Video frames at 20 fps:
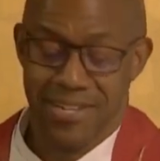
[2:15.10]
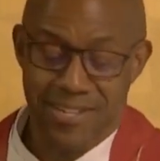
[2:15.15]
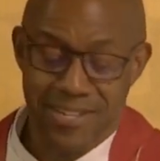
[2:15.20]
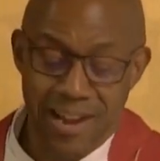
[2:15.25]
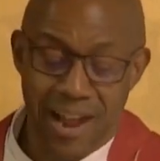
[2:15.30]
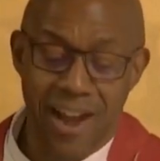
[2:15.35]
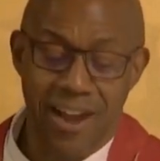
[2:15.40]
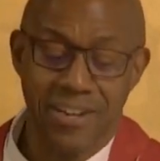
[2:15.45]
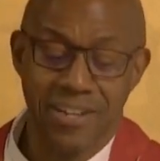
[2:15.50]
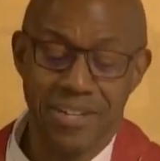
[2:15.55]

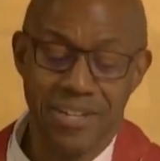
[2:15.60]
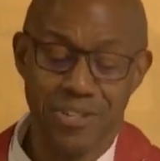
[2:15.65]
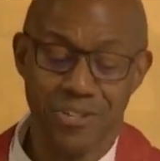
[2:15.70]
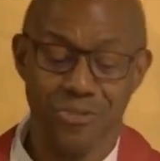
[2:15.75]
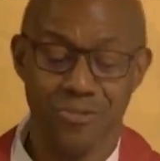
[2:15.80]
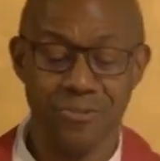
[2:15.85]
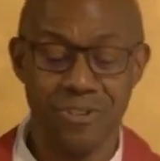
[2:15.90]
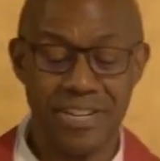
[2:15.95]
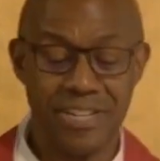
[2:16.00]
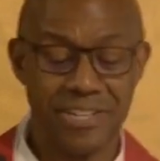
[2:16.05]

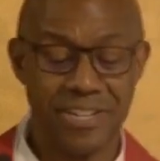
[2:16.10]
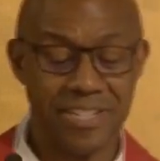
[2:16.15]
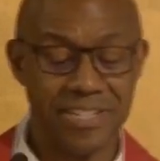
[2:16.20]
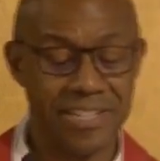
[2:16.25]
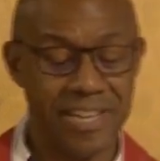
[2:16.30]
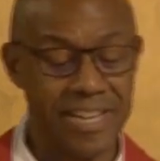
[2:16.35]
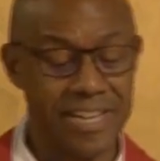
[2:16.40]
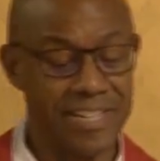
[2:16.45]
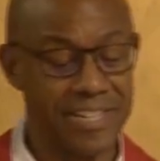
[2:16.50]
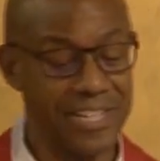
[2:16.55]
Darkness raises
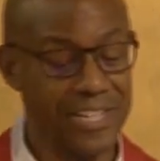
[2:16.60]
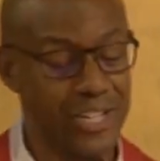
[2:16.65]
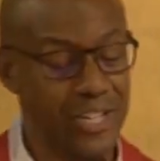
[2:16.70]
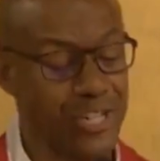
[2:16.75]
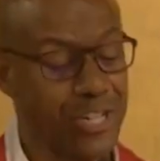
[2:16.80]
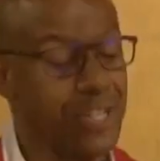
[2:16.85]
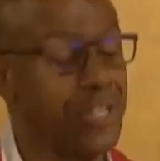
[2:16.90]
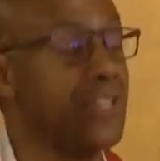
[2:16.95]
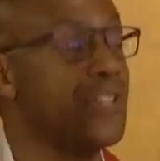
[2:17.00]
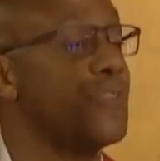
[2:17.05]
its head in
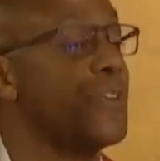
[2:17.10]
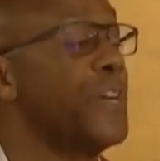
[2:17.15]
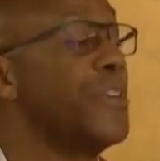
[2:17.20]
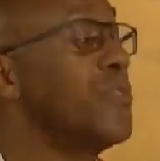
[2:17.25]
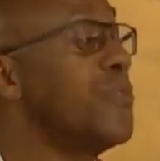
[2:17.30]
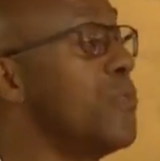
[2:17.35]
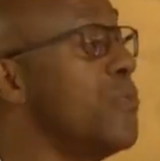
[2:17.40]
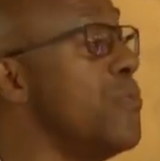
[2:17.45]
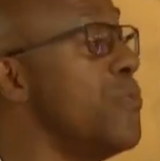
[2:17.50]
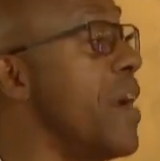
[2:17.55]

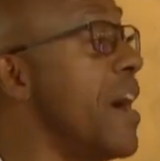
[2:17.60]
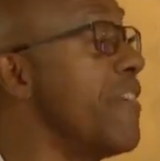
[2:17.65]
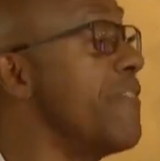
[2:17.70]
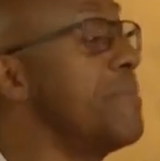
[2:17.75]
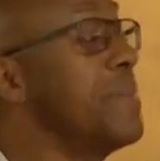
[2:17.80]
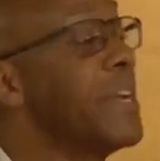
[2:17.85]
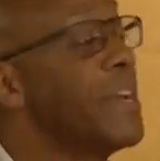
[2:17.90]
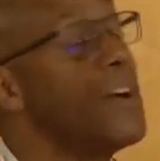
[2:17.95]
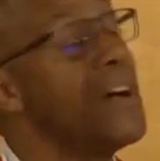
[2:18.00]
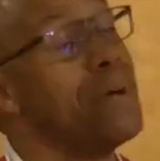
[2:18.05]
children who
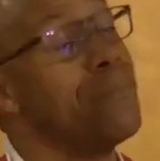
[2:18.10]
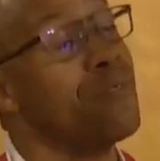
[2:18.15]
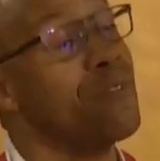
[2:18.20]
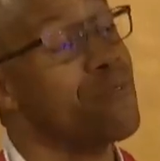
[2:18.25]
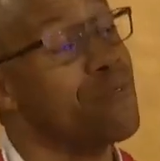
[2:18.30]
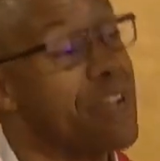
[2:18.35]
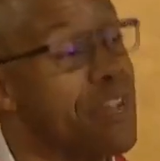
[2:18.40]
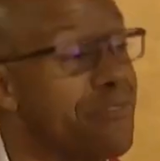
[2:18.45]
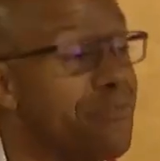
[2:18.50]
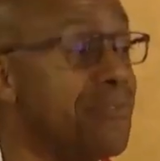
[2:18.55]
have
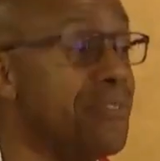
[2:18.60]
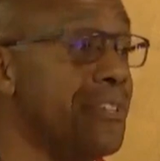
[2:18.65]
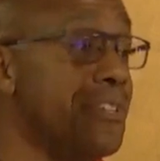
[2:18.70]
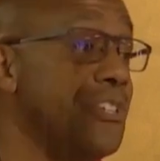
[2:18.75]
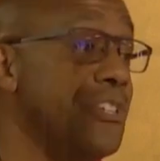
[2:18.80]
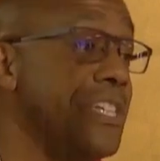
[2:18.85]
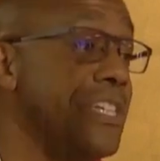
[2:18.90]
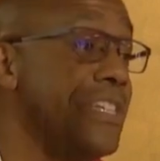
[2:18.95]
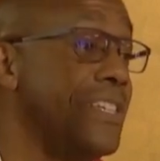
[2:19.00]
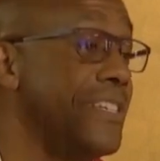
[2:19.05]
become
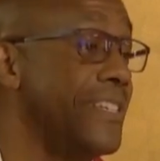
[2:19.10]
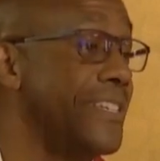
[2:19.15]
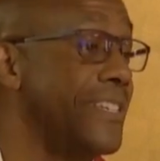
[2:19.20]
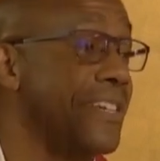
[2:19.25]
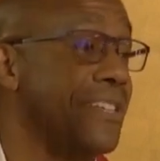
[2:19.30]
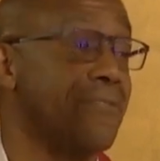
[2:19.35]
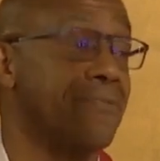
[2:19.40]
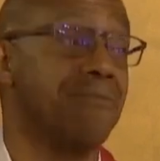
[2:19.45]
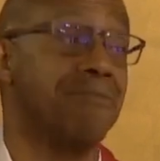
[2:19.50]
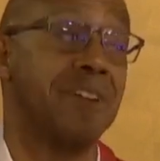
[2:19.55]
refugees
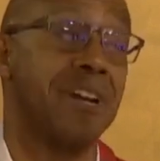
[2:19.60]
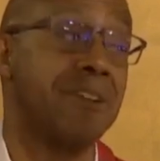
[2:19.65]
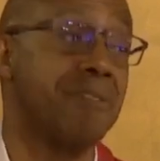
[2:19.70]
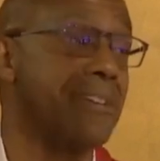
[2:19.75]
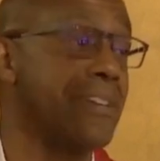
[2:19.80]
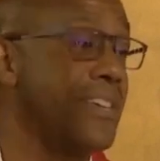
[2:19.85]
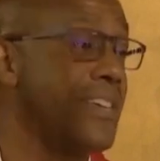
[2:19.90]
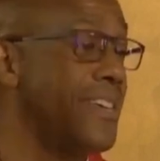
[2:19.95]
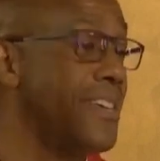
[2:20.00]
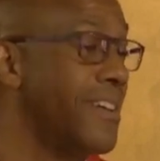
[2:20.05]
at
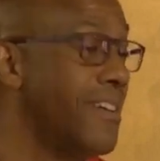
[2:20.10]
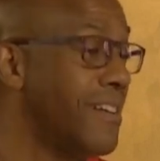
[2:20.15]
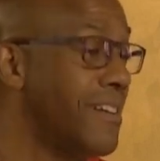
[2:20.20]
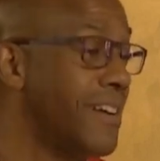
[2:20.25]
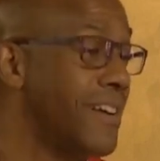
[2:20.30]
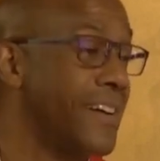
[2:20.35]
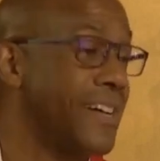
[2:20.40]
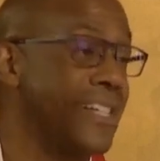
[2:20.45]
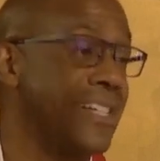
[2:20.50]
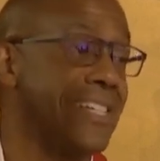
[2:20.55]
very
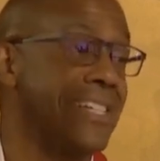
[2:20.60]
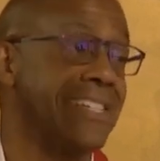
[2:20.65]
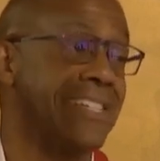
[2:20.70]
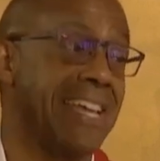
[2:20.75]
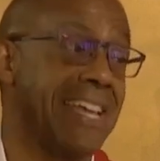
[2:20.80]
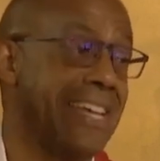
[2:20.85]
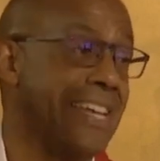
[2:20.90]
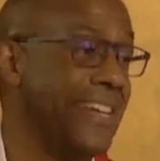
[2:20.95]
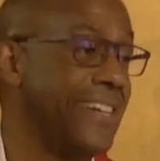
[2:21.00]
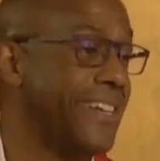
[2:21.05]
young and
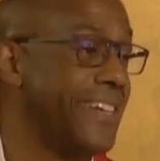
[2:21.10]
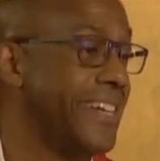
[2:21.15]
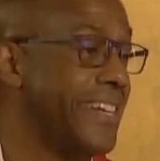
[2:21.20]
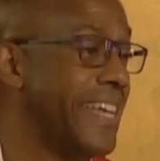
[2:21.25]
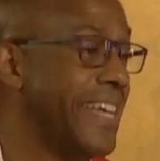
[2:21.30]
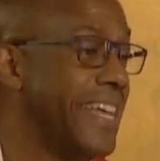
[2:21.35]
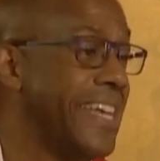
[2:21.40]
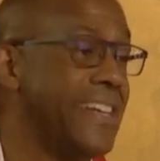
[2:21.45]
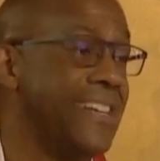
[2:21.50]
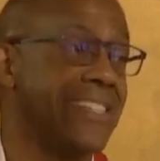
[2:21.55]
tender and
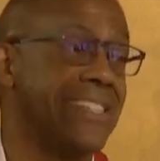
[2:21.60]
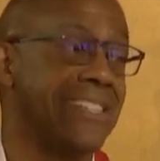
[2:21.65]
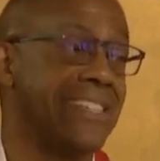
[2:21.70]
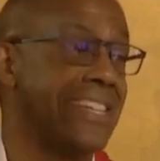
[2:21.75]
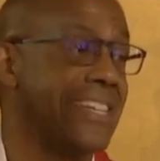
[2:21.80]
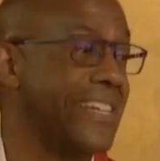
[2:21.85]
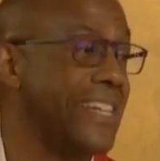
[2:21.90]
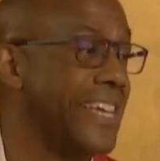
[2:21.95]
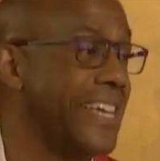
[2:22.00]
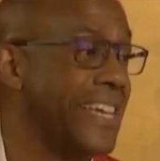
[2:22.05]

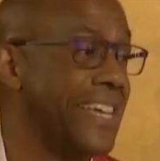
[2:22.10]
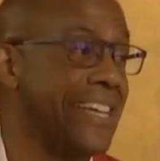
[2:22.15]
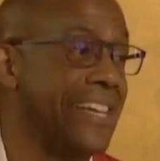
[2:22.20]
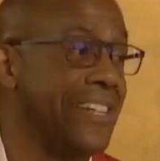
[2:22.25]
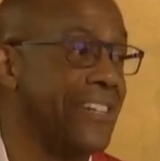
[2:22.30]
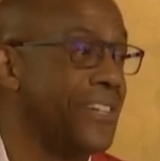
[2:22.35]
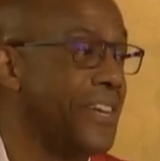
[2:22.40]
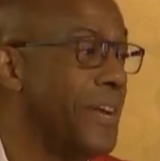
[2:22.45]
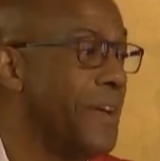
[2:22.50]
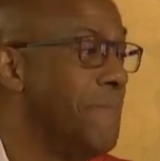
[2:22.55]
innocent
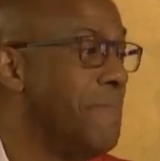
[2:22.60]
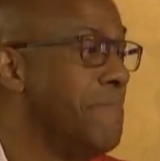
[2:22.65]
age.